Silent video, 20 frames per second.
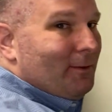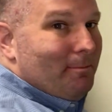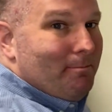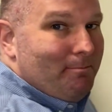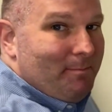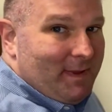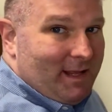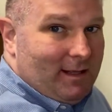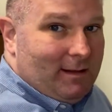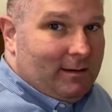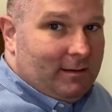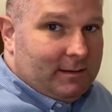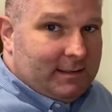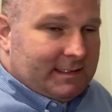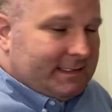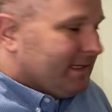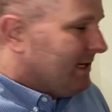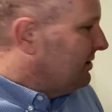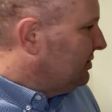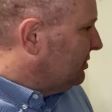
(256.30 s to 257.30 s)
bill,
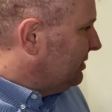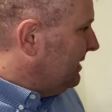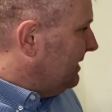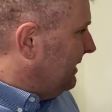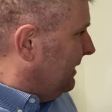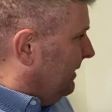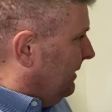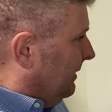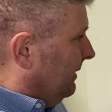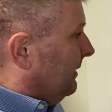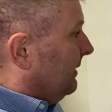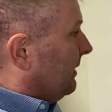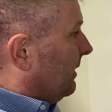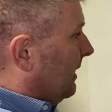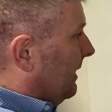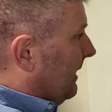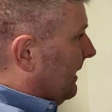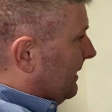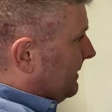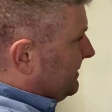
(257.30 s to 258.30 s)
essentially,
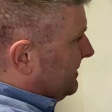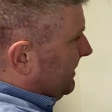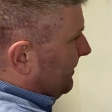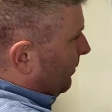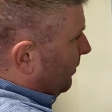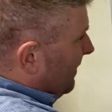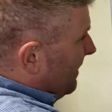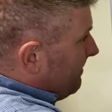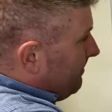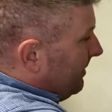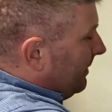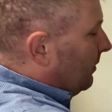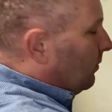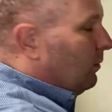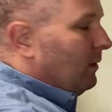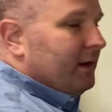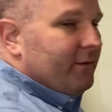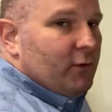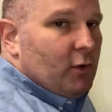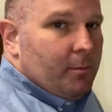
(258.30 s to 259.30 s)
to rebuild
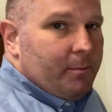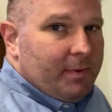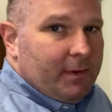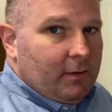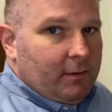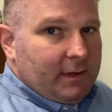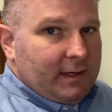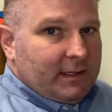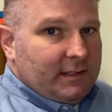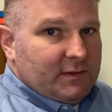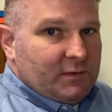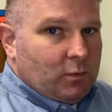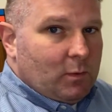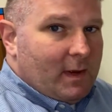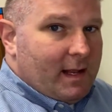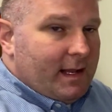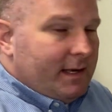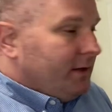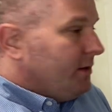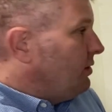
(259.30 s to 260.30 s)
one of your buildings
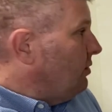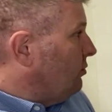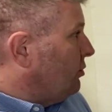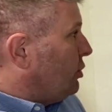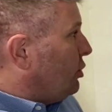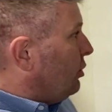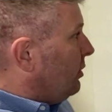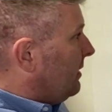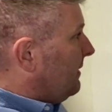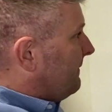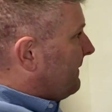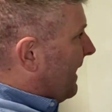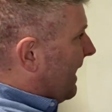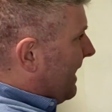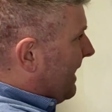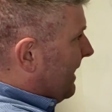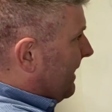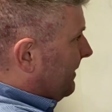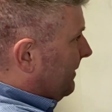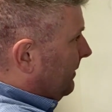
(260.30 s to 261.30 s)
when you could have
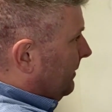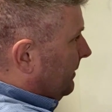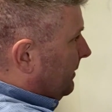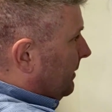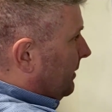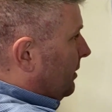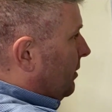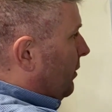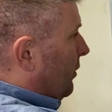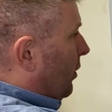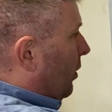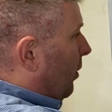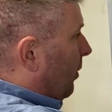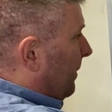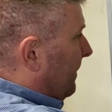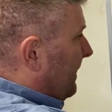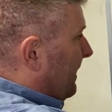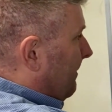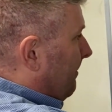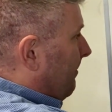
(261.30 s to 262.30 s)
had, the whole
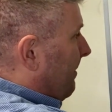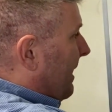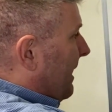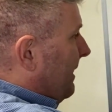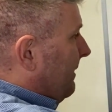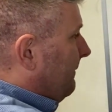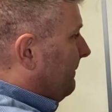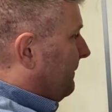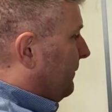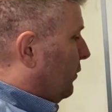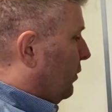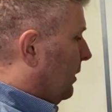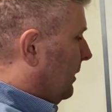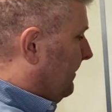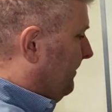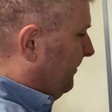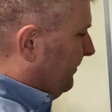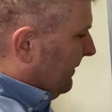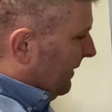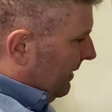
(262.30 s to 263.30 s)
thing paid for.